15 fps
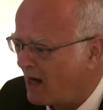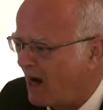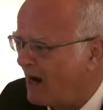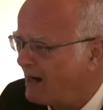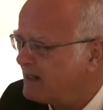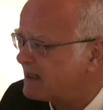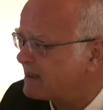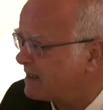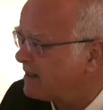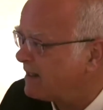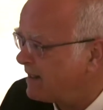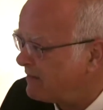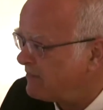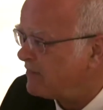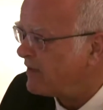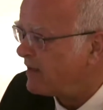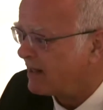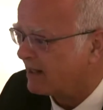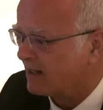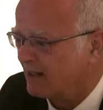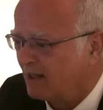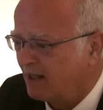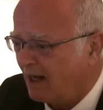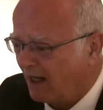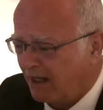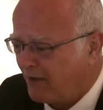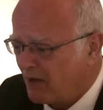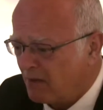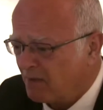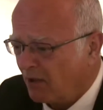I still live there. I
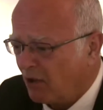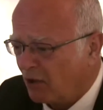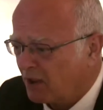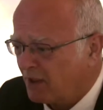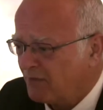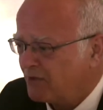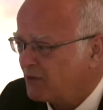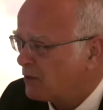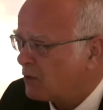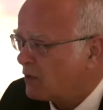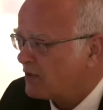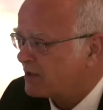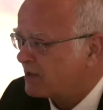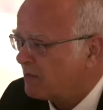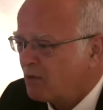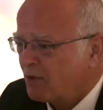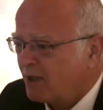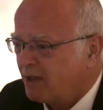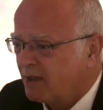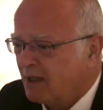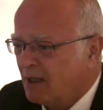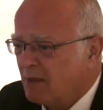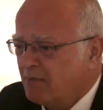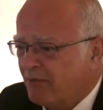can remember locking the door this morning